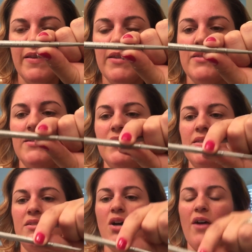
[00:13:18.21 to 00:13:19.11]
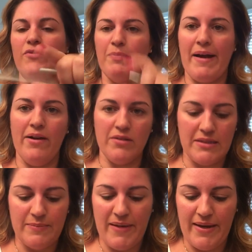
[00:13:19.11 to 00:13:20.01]
And this is the soft brown
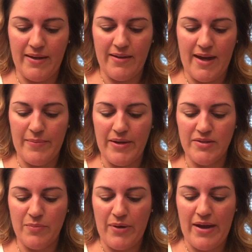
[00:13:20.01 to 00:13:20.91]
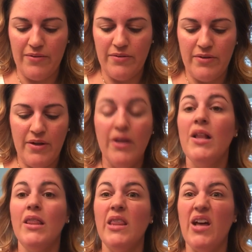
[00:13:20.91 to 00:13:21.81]
because my eyebrows are brown.
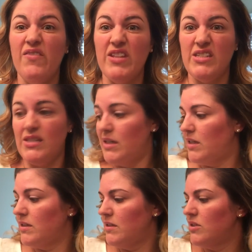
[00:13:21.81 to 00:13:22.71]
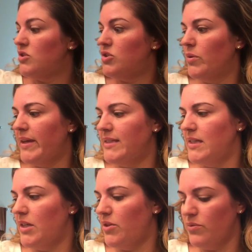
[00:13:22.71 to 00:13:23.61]
Love this thing. So
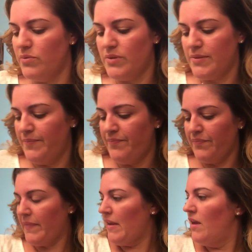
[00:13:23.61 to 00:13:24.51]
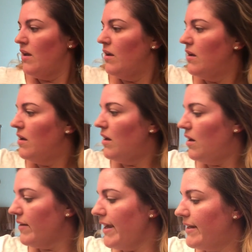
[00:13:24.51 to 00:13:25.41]
easy to use.
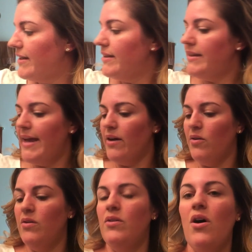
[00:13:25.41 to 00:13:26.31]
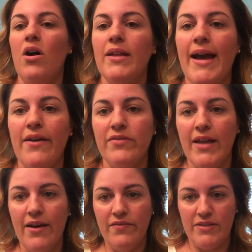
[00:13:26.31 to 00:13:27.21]
All right, now all I have
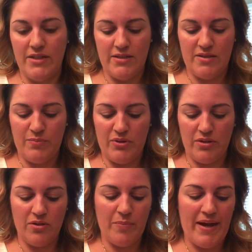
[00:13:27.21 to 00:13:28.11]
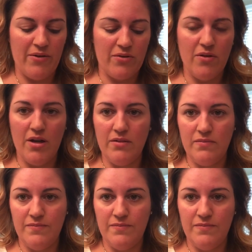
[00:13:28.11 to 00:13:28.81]
left is put a little powder on.